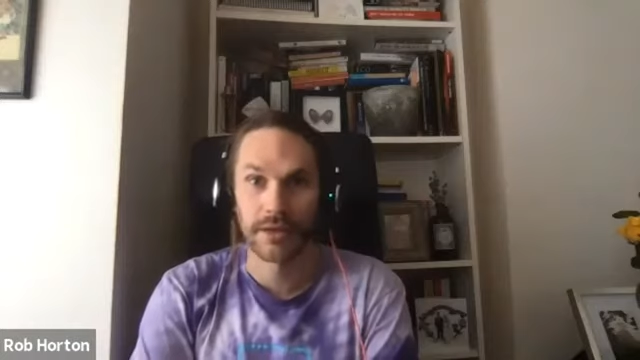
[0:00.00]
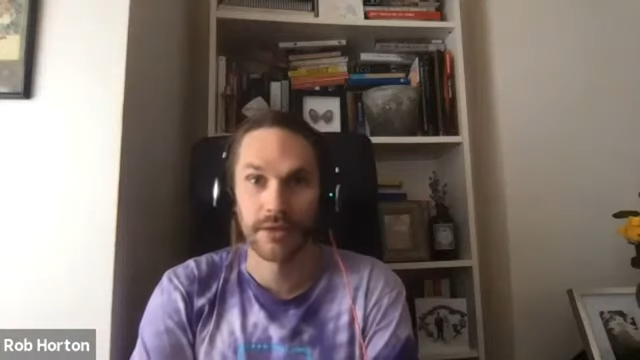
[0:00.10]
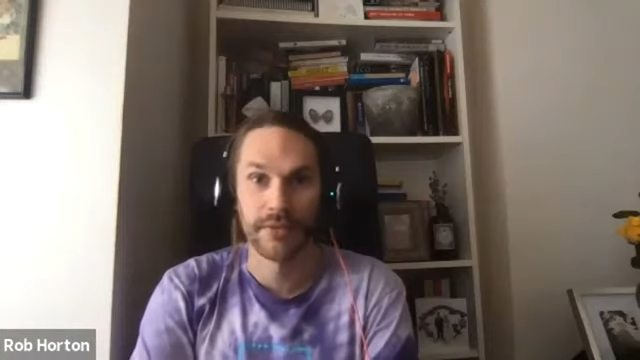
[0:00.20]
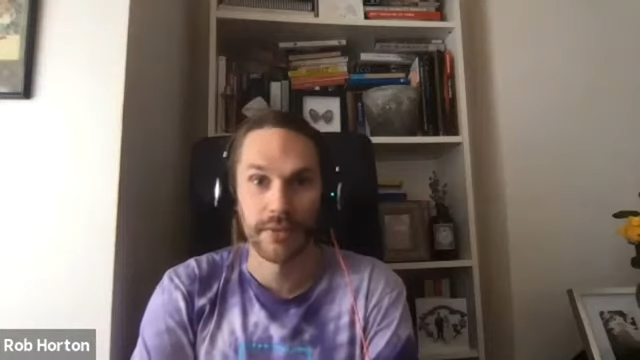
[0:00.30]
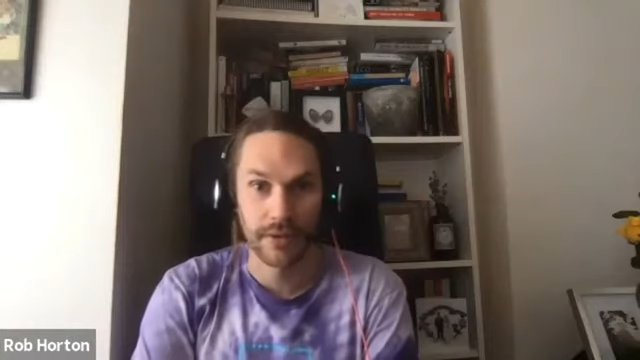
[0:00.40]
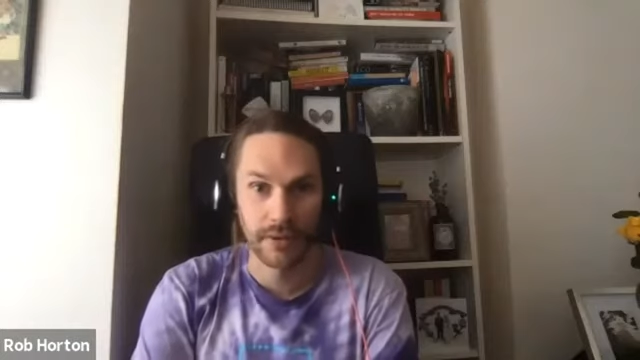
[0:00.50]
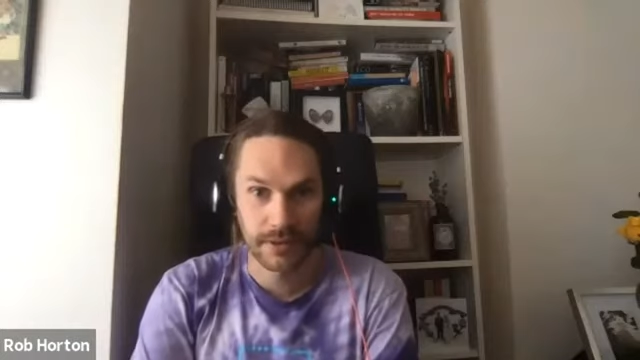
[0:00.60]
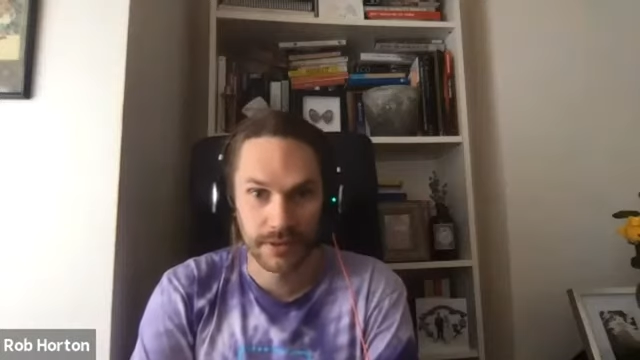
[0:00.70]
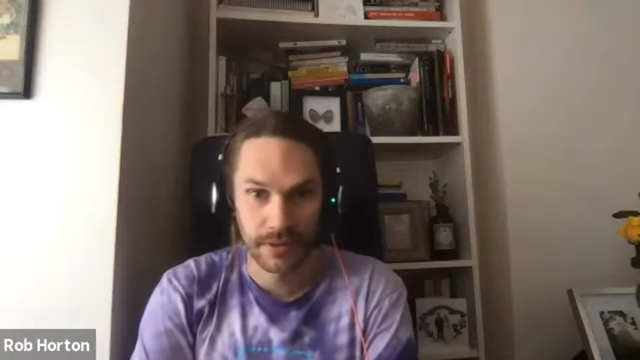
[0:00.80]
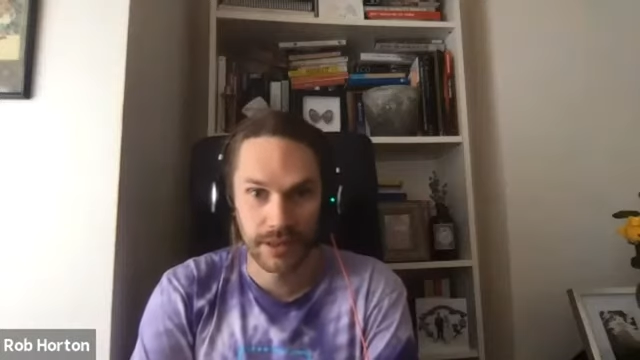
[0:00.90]
and through
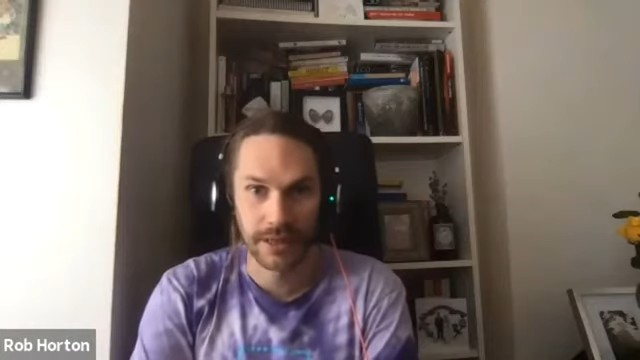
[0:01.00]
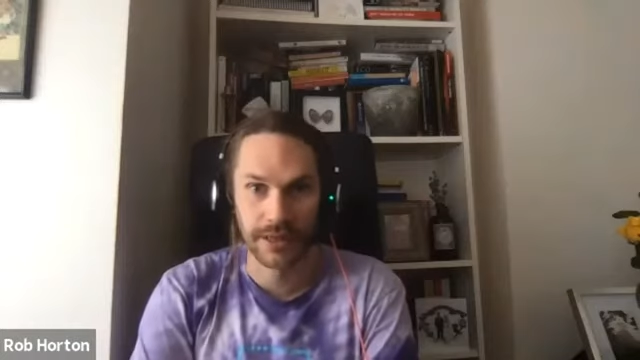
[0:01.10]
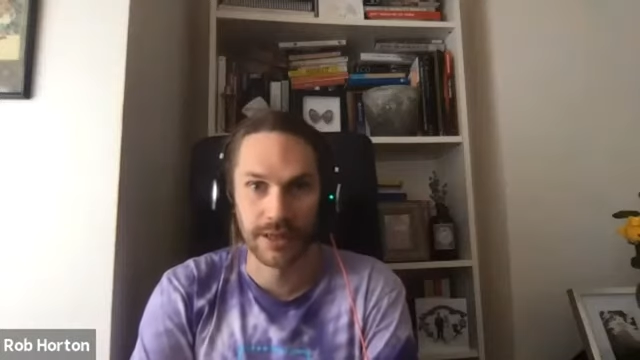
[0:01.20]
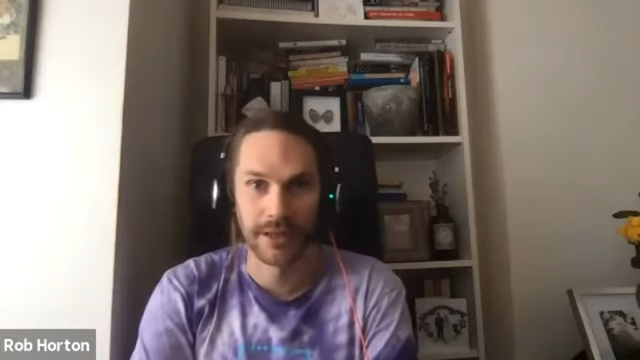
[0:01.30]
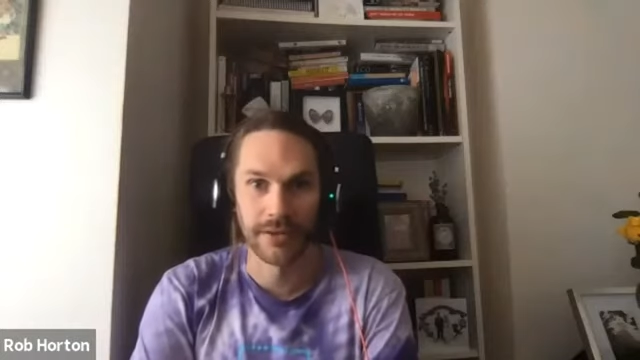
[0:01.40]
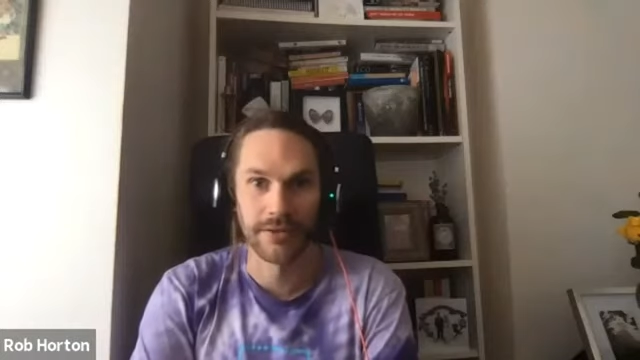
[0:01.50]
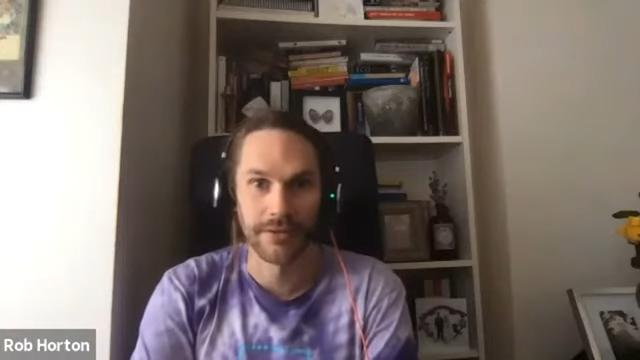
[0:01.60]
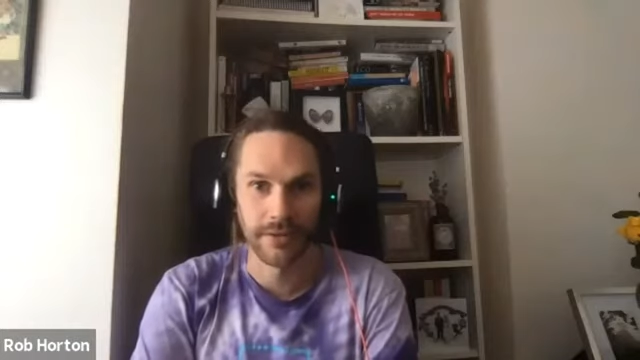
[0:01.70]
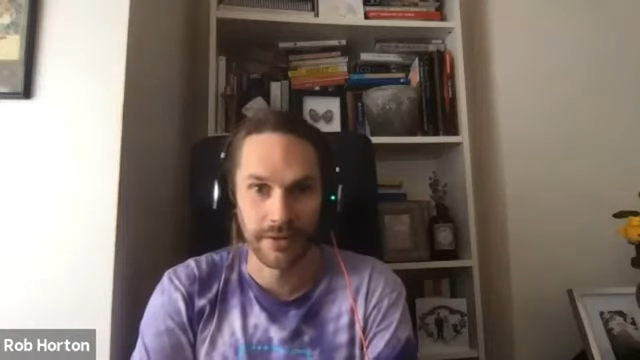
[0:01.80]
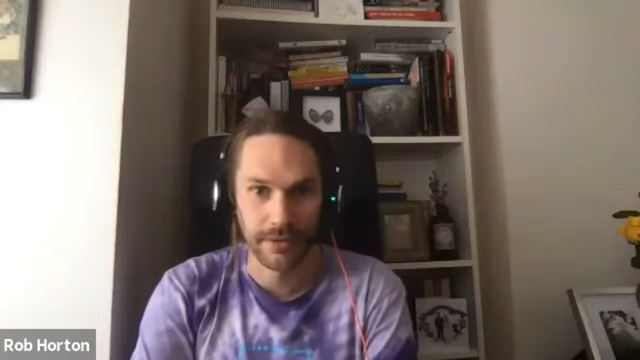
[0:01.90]
honesty and
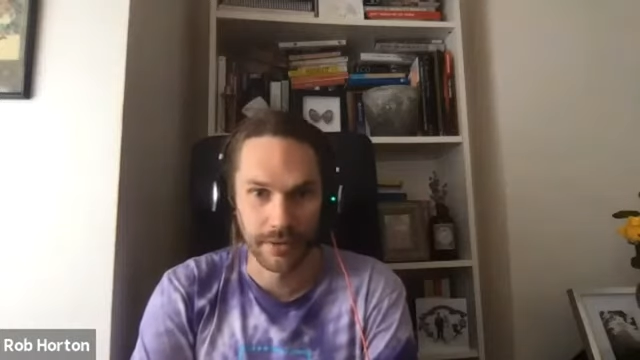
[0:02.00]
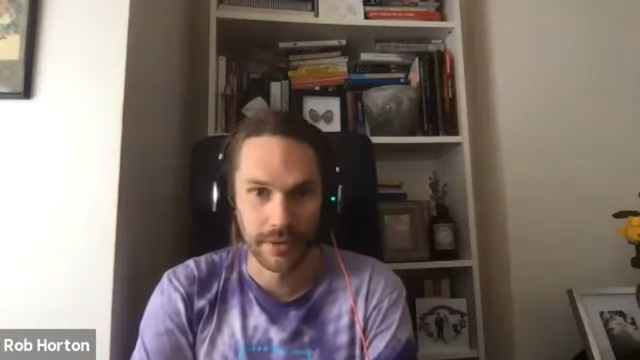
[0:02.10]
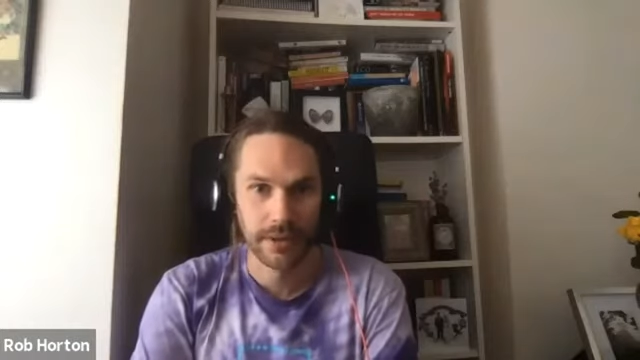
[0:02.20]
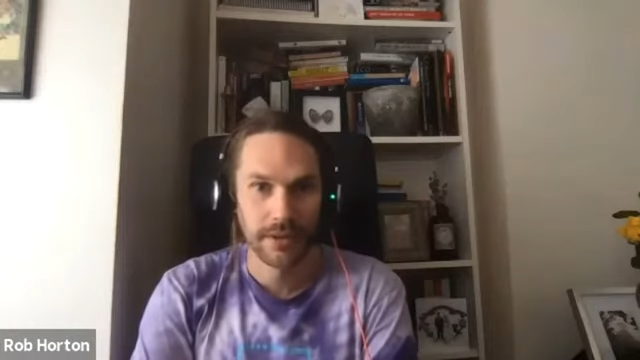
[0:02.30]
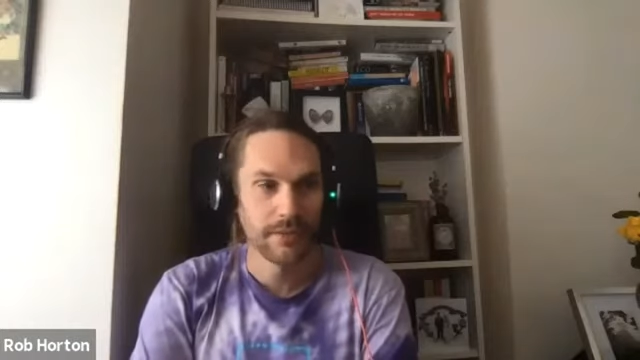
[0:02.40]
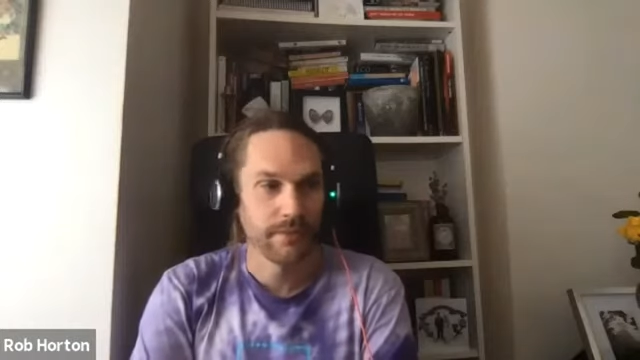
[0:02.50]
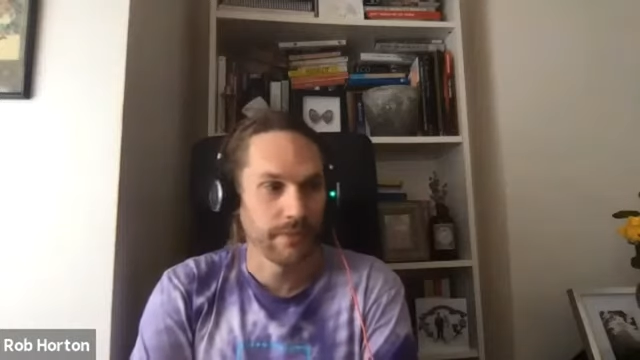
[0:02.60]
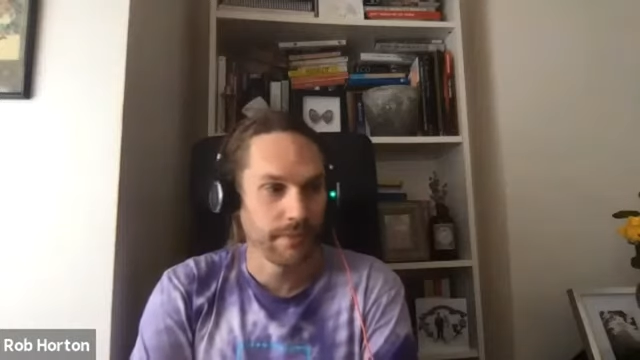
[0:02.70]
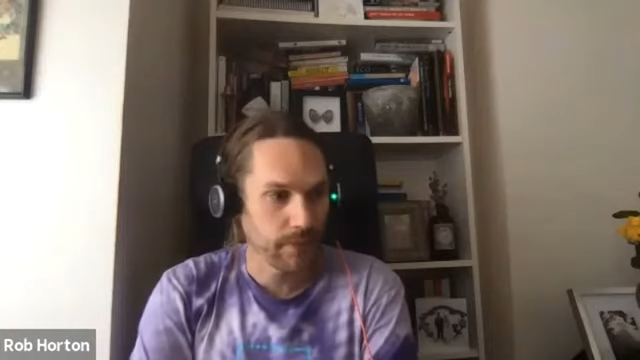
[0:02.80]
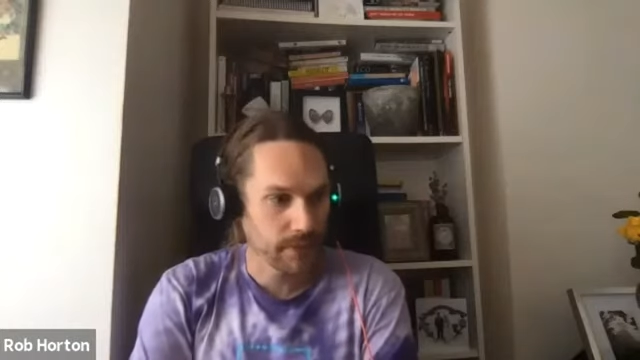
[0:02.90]
through
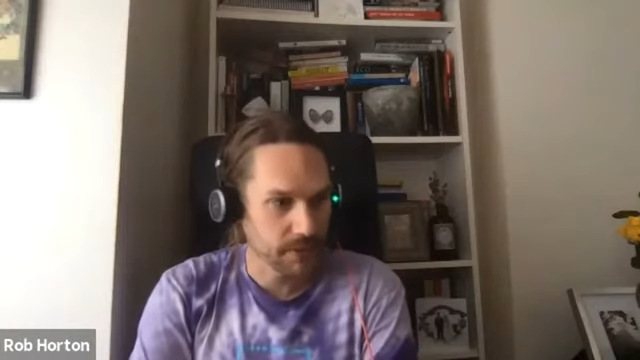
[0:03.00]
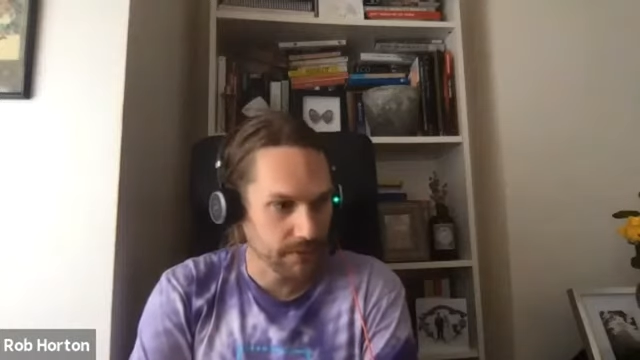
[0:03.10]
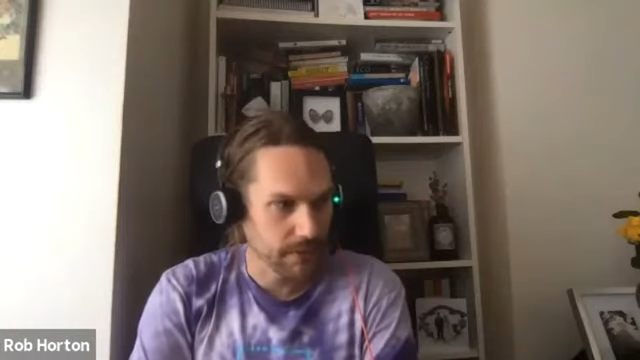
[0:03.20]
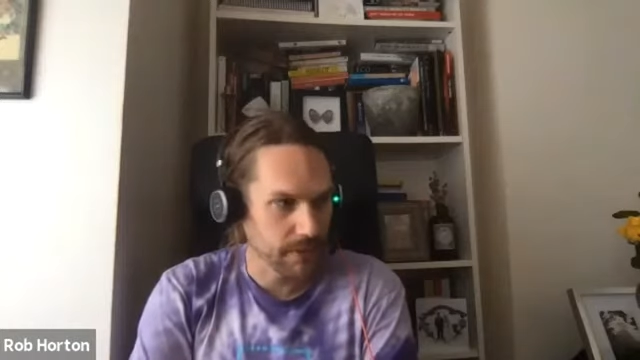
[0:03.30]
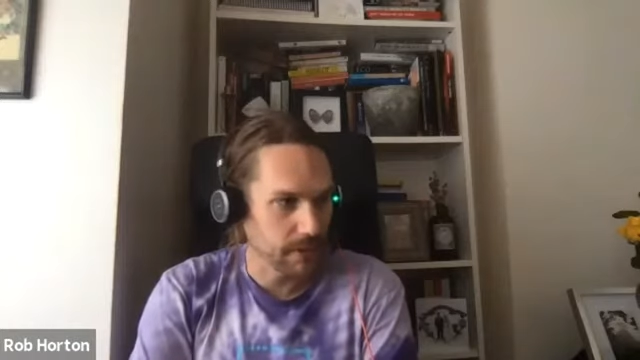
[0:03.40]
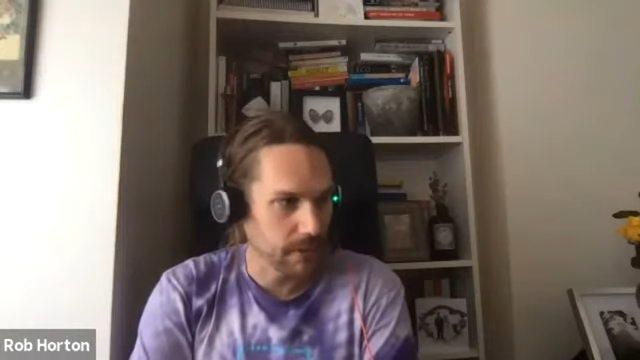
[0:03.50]
price,